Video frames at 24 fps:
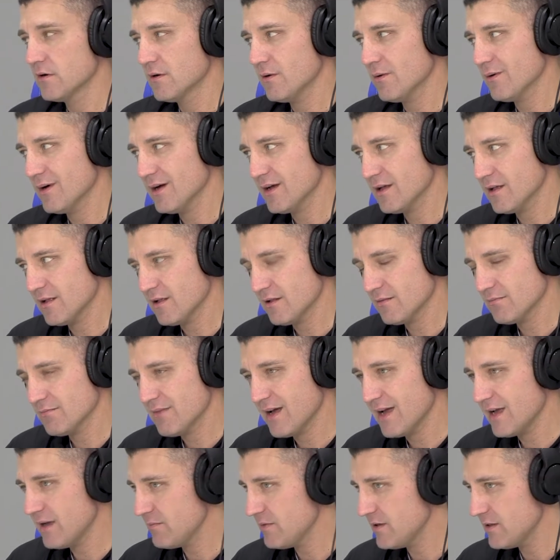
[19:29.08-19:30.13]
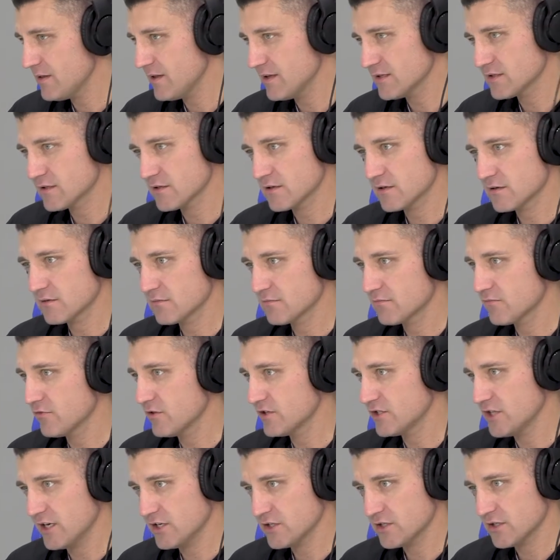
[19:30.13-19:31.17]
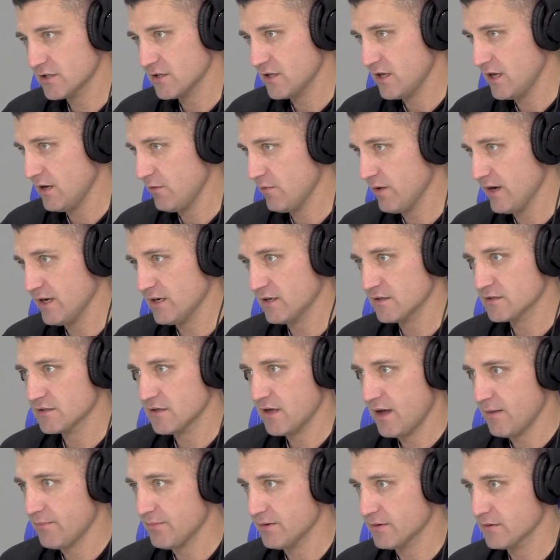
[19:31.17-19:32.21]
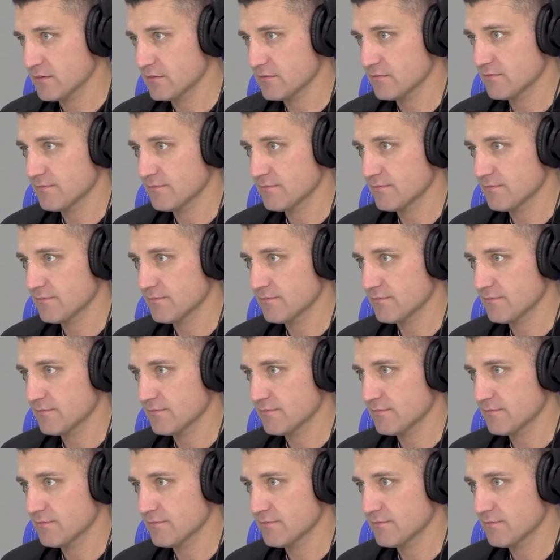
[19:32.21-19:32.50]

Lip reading: Well, maybe there's a rejection there waiting to happen.